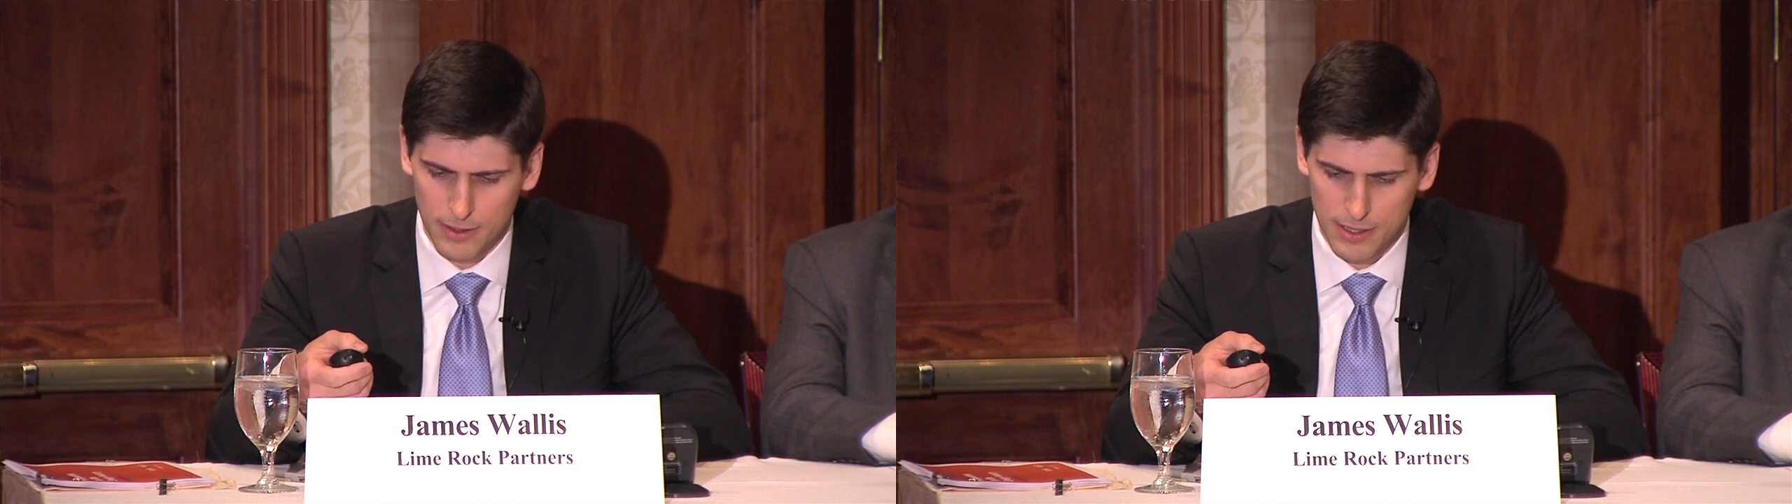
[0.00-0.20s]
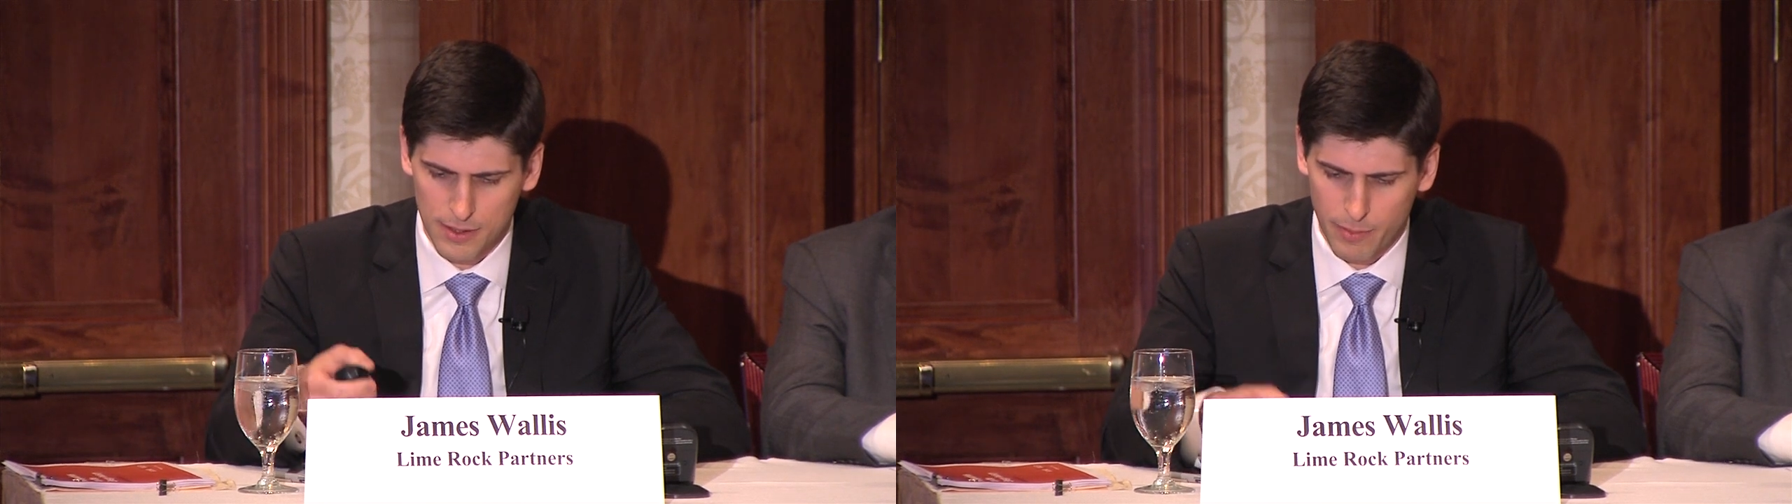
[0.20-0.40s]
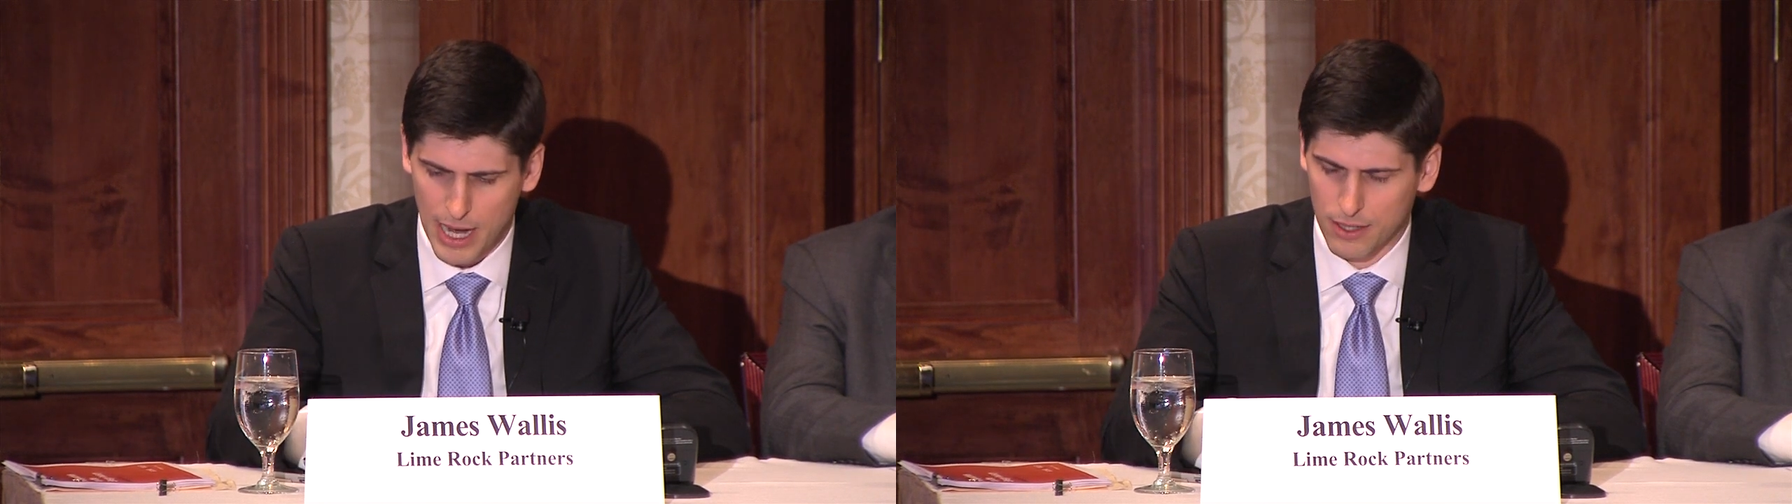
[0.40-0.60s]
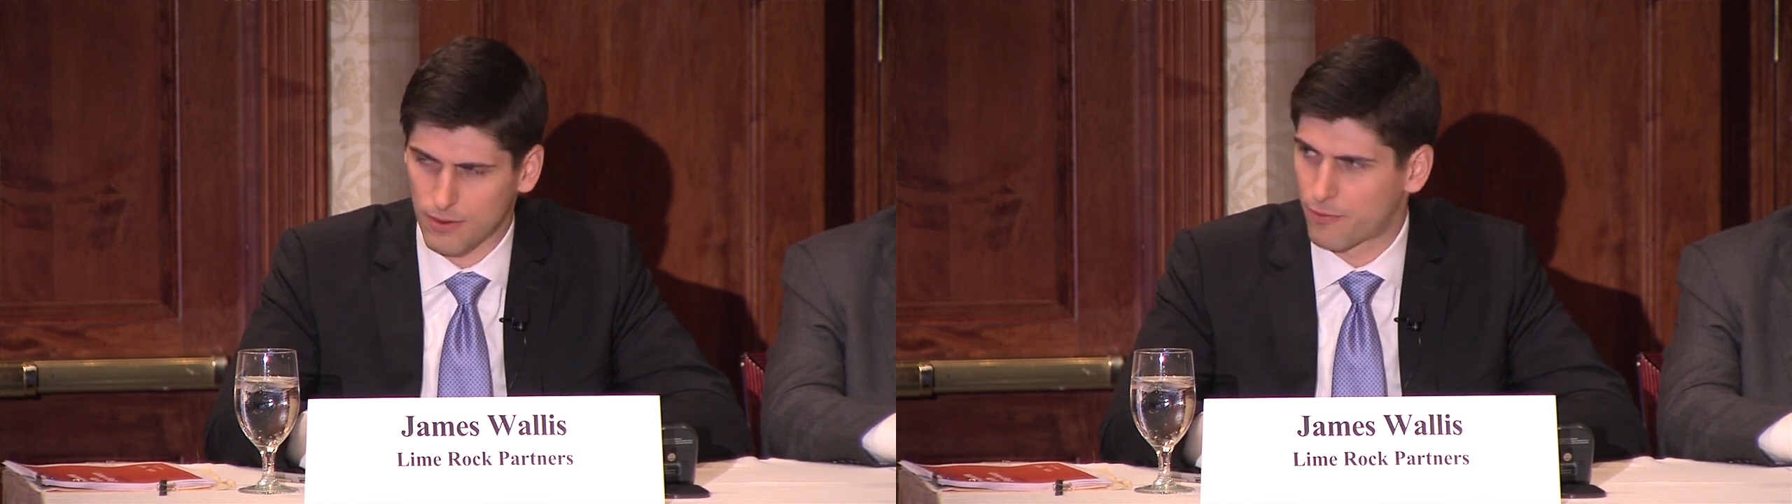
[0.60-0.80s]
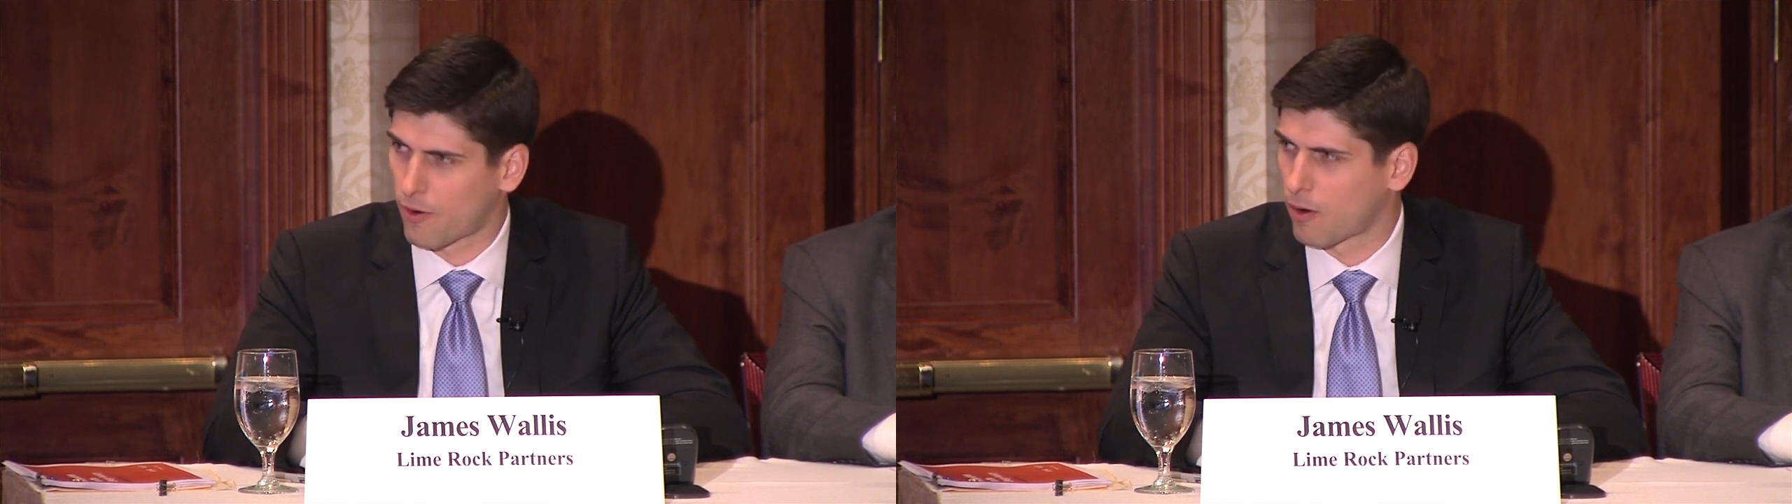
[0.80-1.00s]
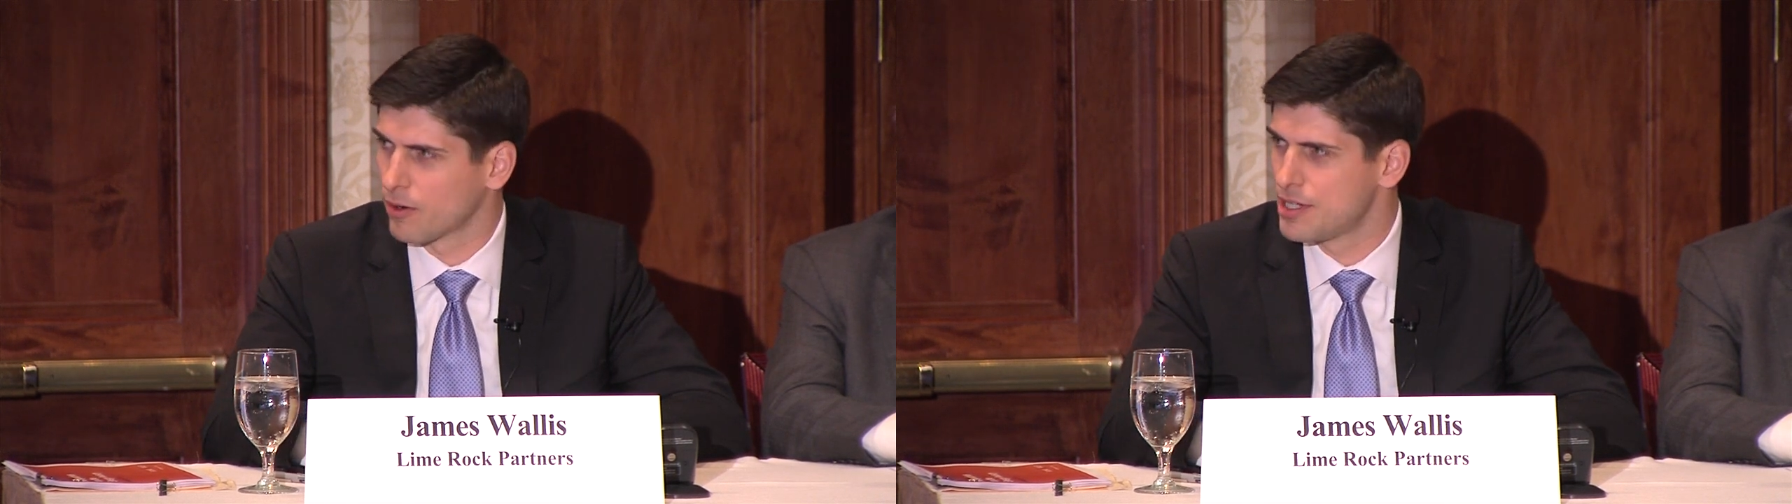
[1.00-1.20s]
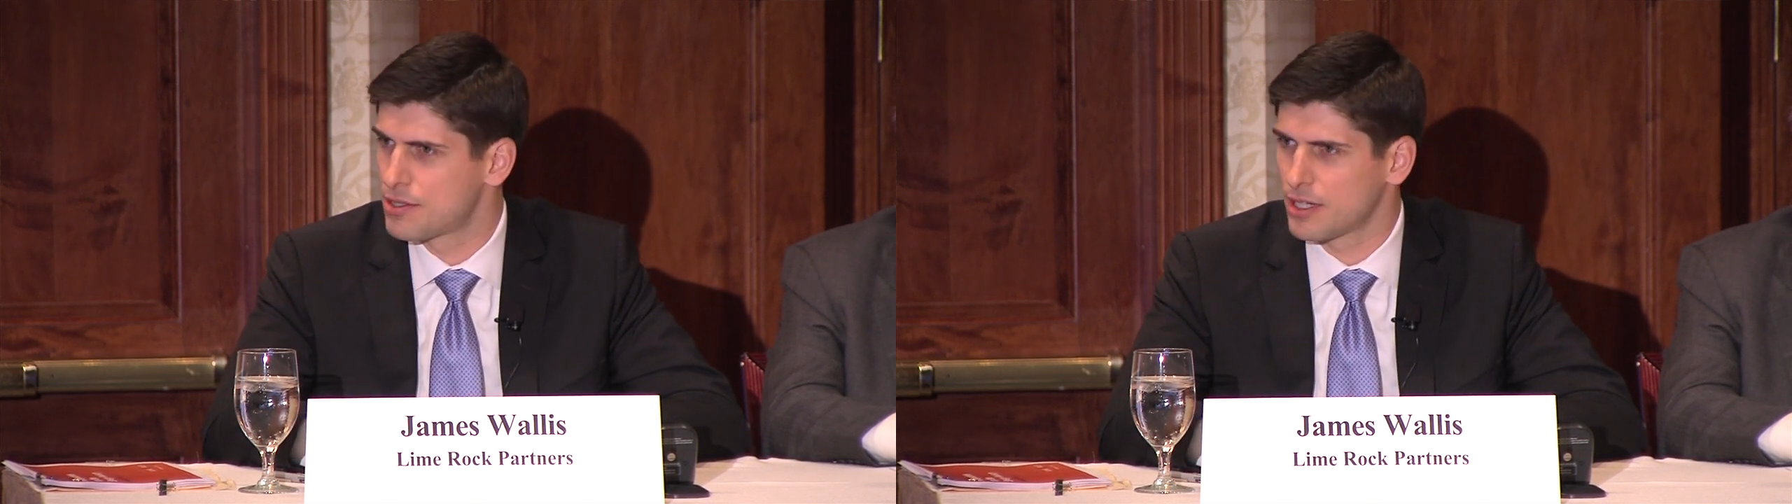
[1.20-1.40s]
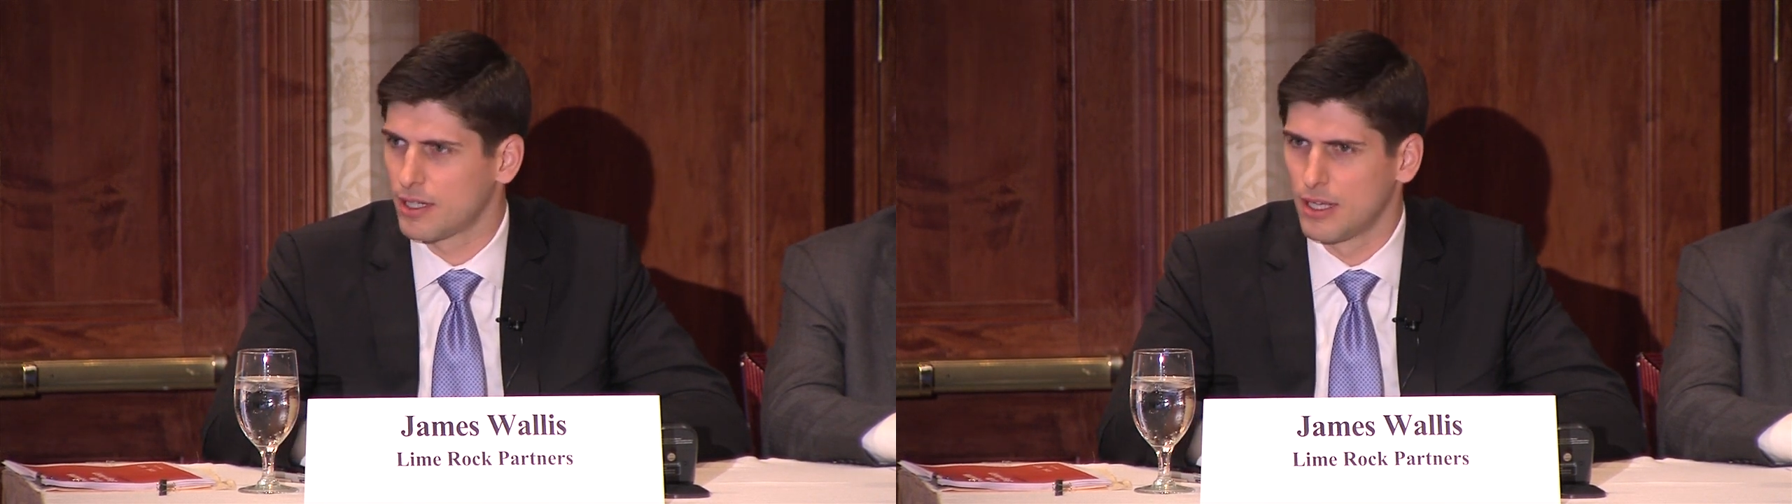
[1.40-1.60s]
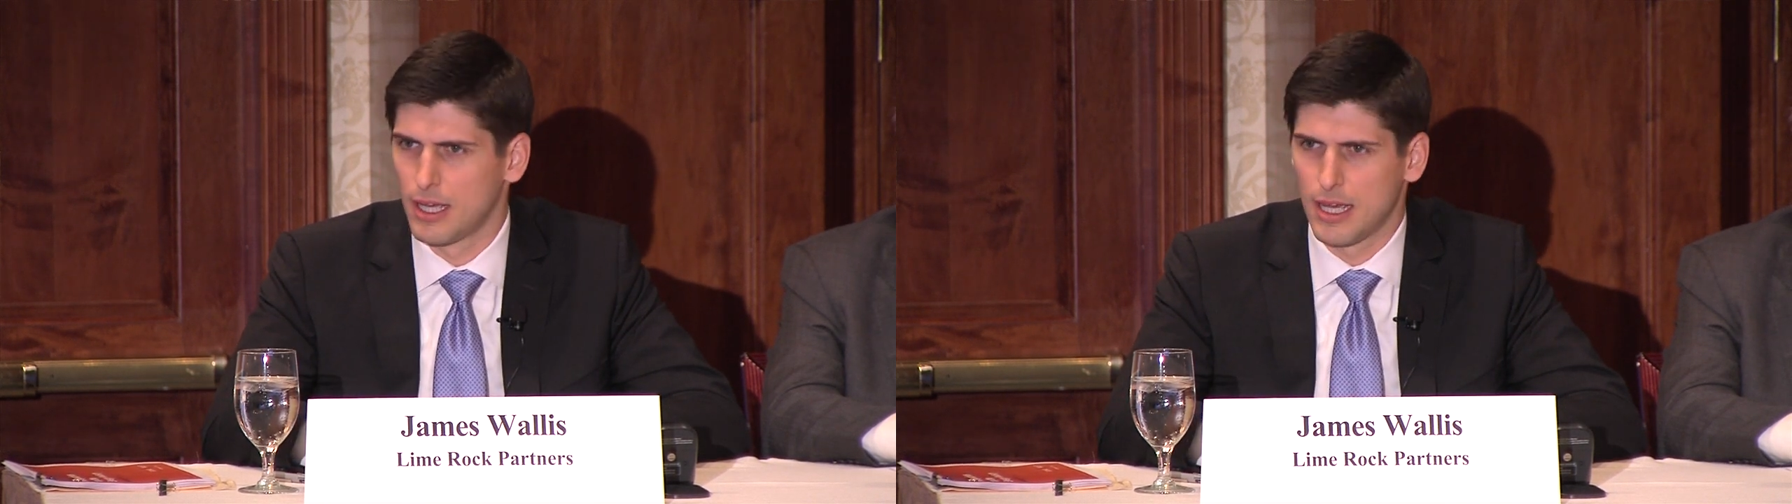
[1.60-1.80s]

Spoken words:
impacts are far-reaching.